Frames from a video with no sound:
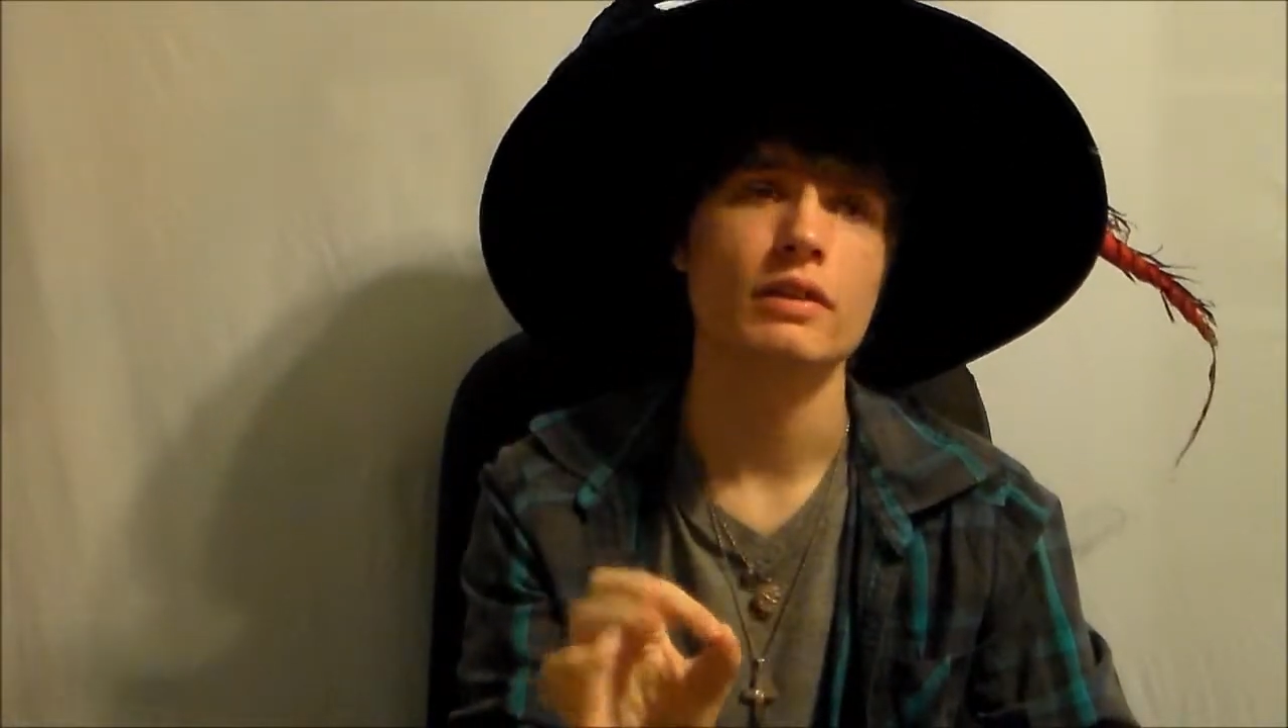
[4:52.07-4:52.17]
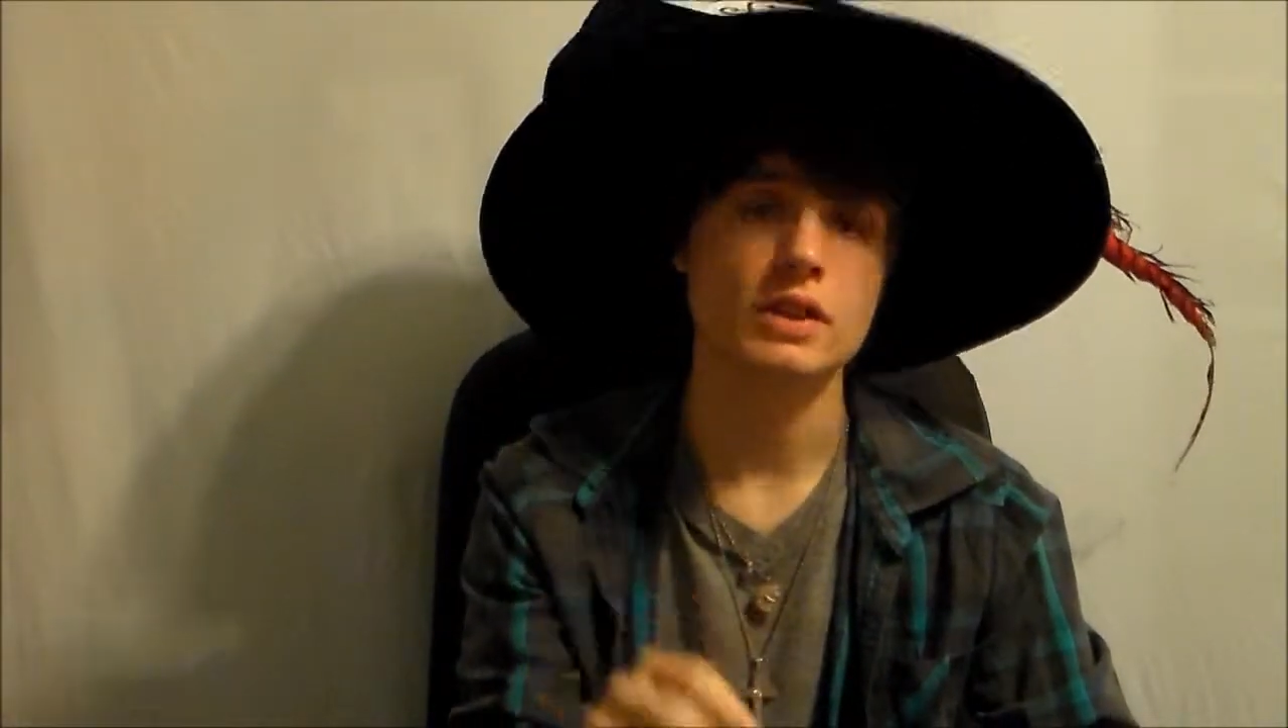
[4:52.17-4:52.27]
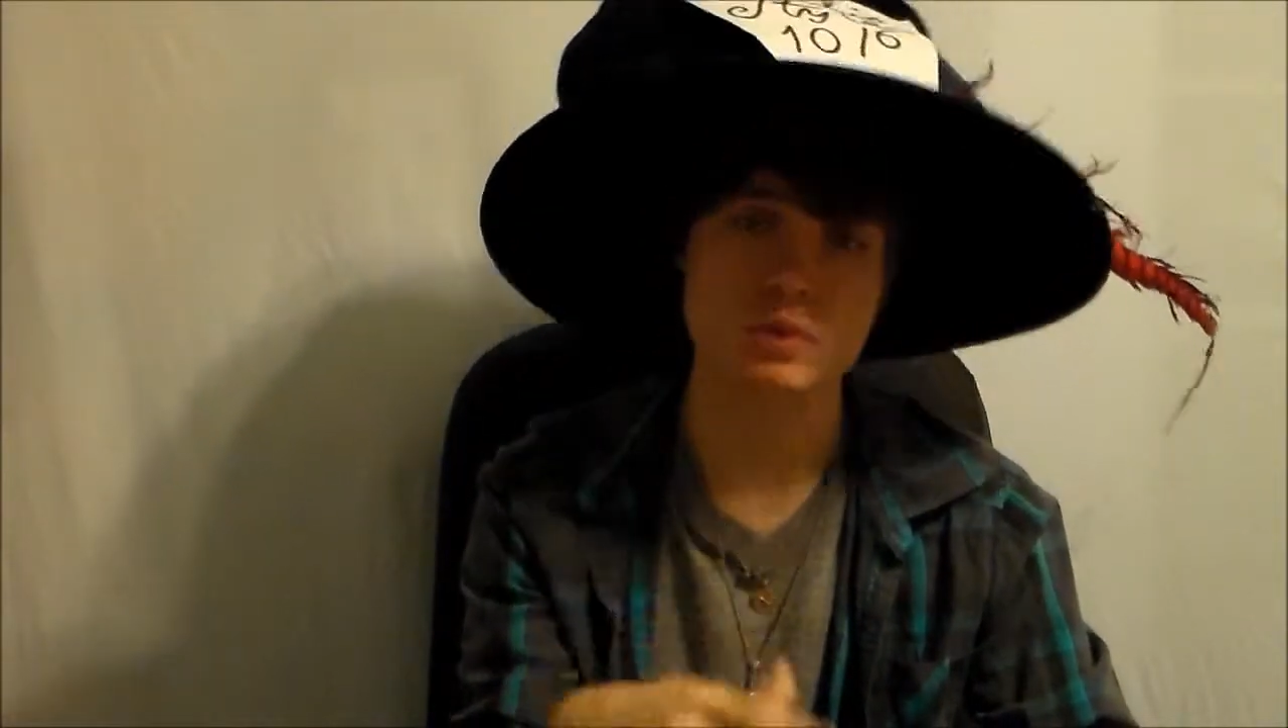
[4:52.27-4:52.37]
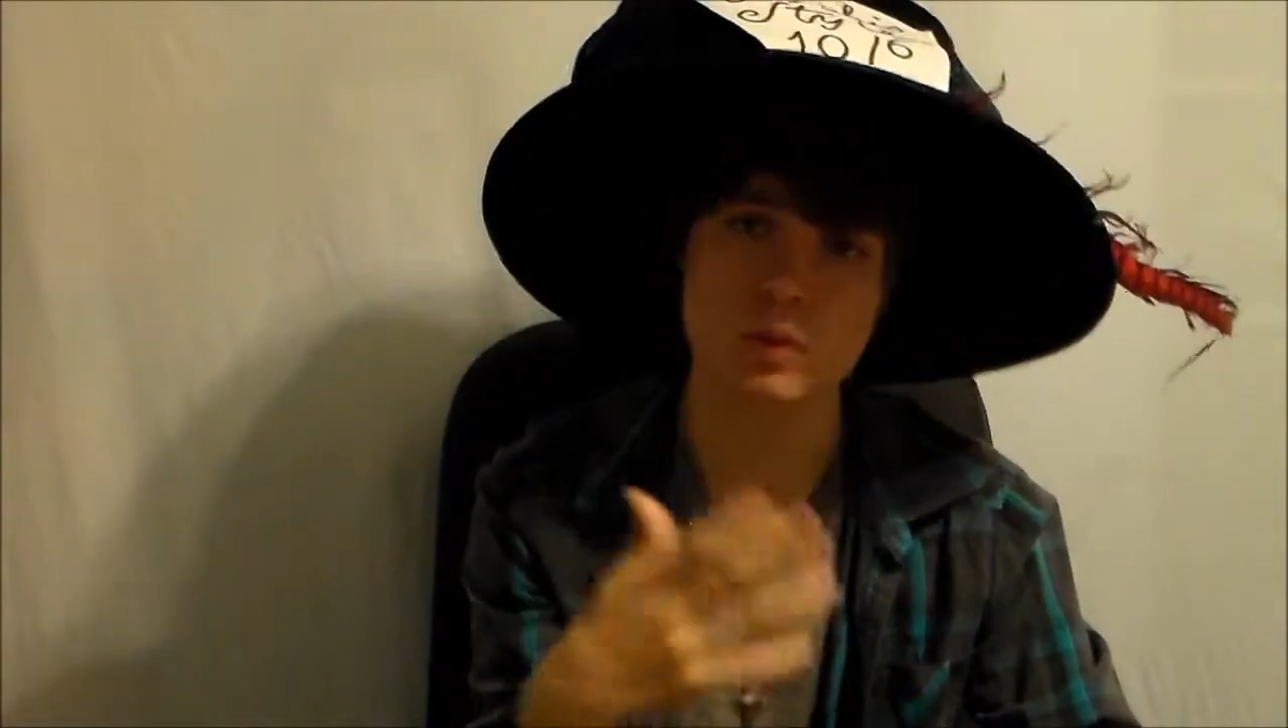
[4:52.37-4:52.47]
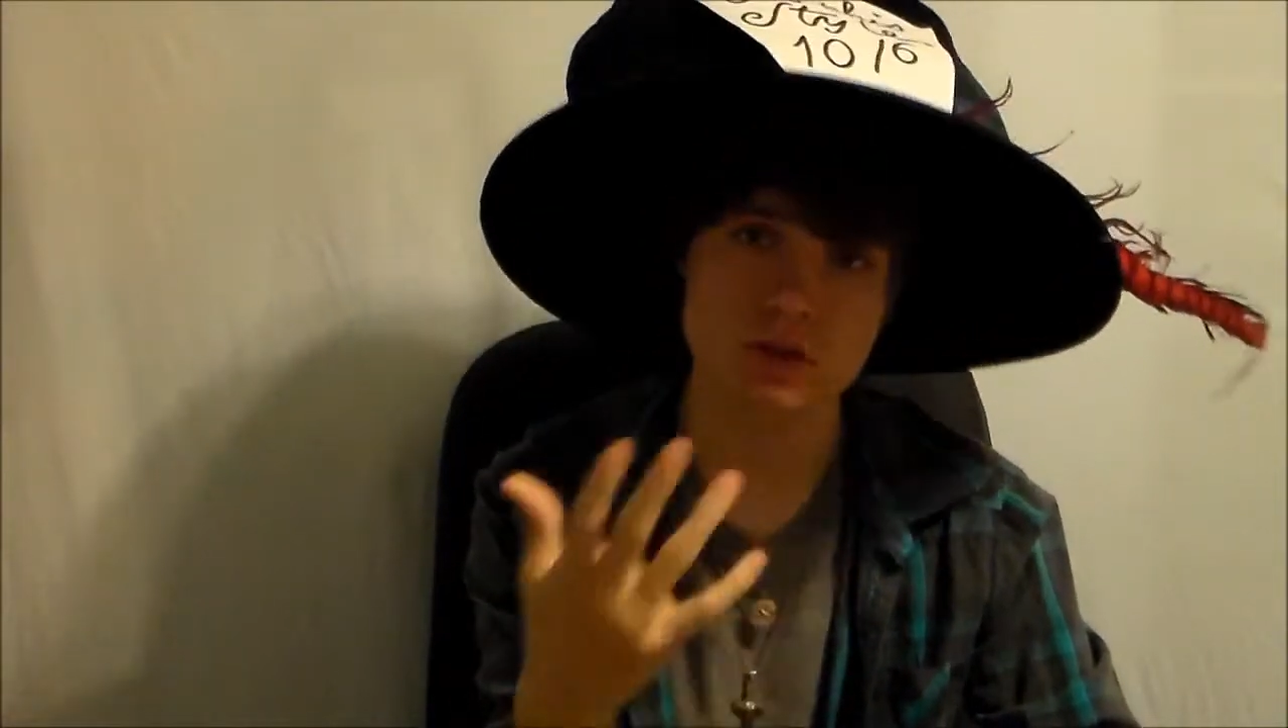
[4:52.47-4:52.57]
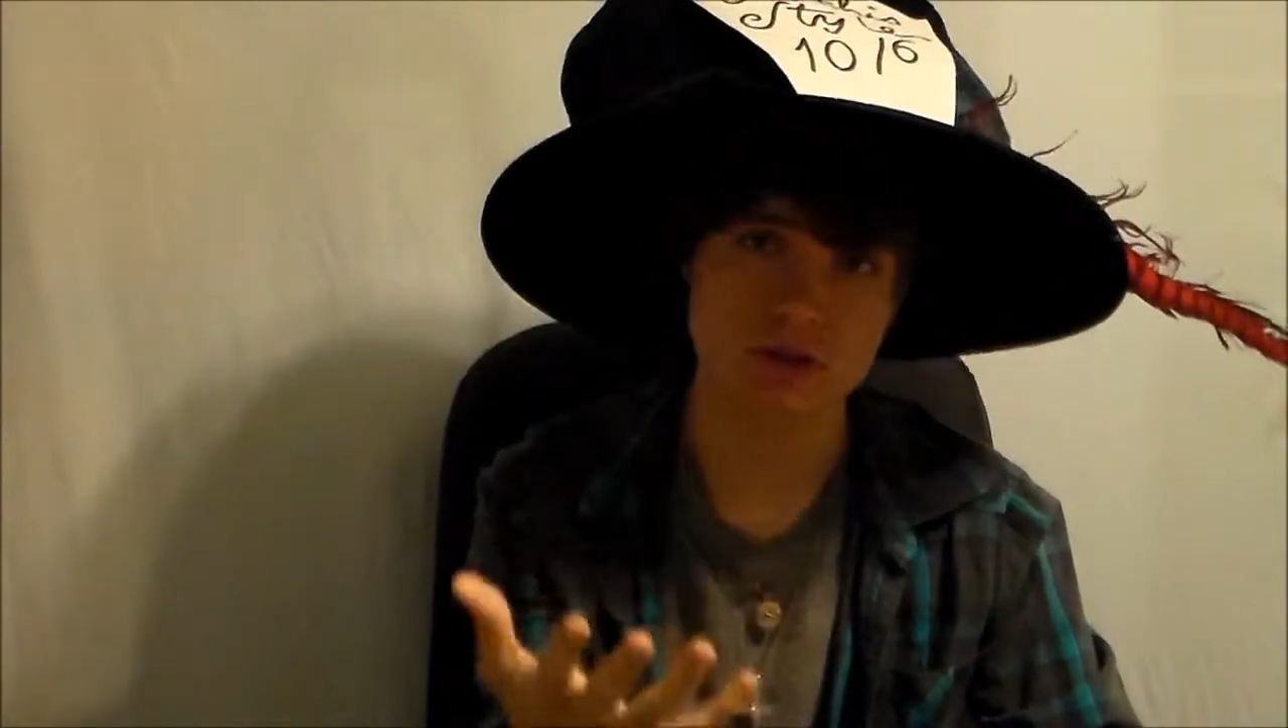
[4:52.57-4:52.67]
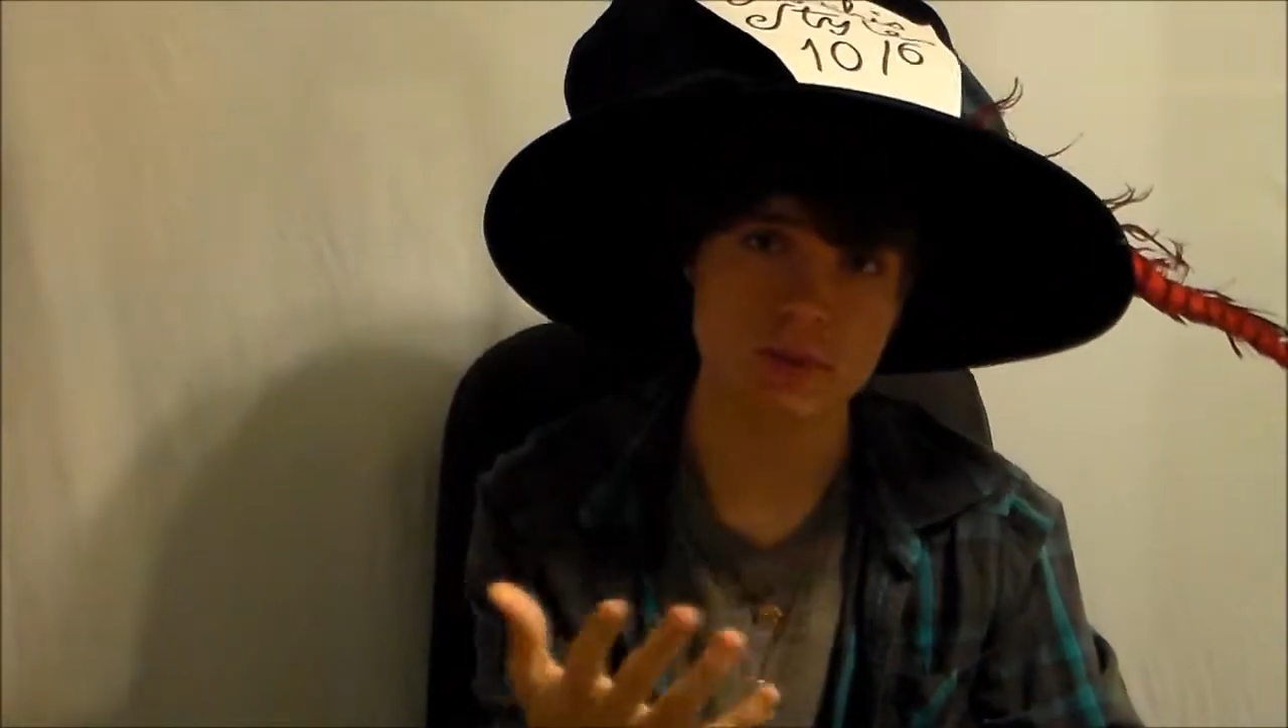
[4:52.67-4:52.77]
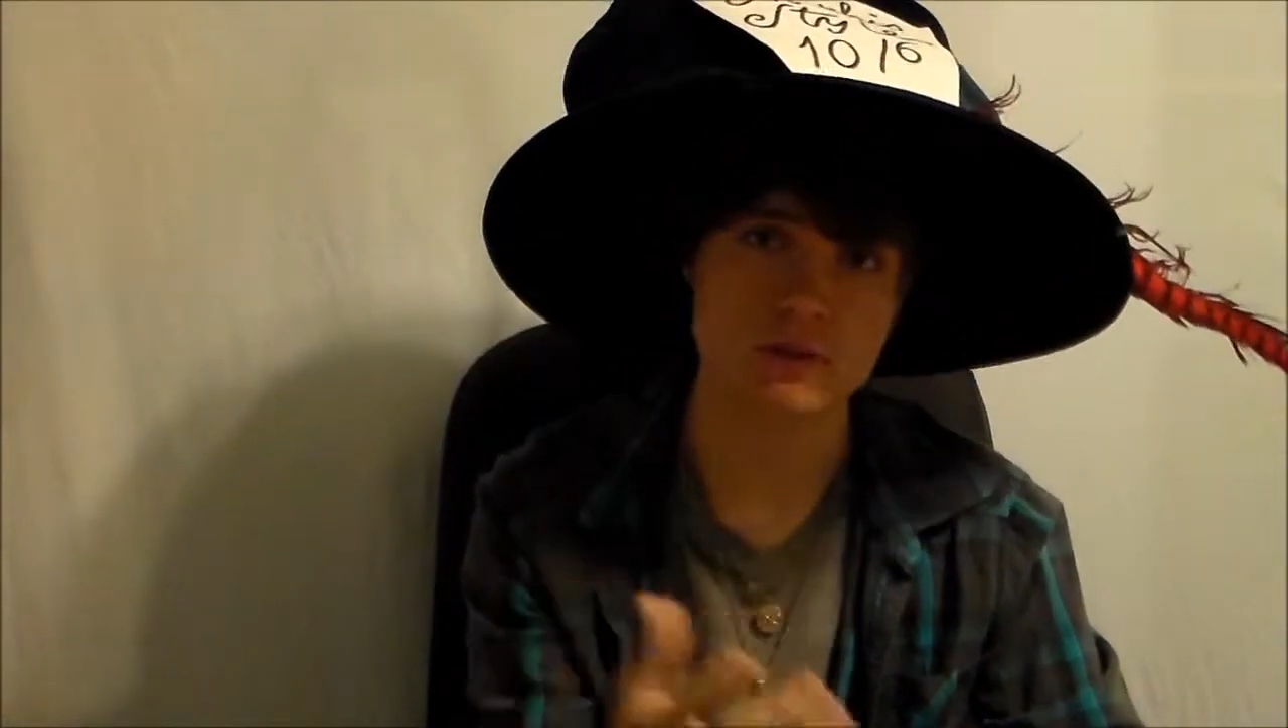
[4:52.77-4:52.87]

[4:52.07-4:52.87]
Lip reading: these words are